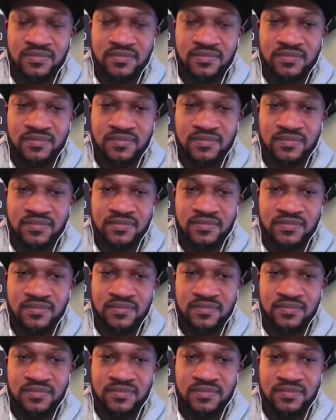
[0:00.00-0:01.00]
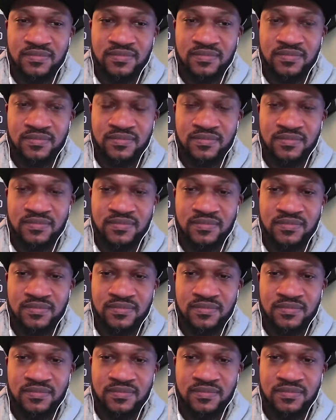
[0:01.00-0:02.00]

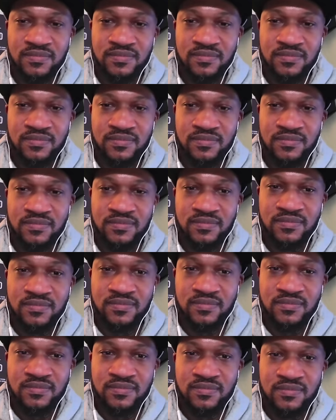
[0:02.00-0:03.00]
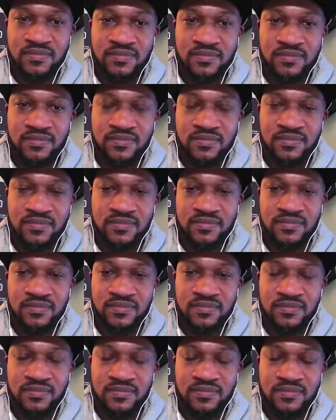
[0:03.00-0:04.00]

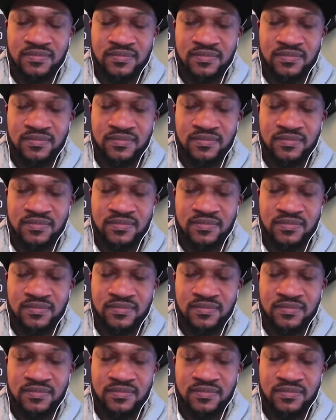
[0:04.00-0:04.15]
[no speech]